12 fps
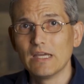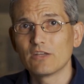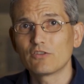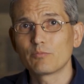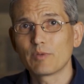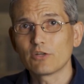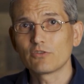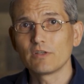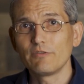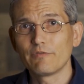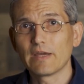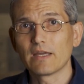
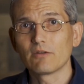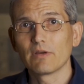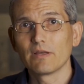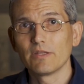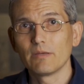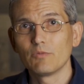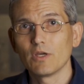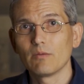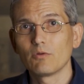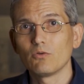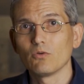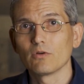especially fat around the
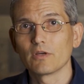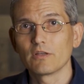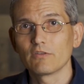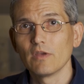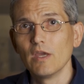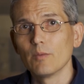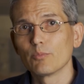abdominal organs,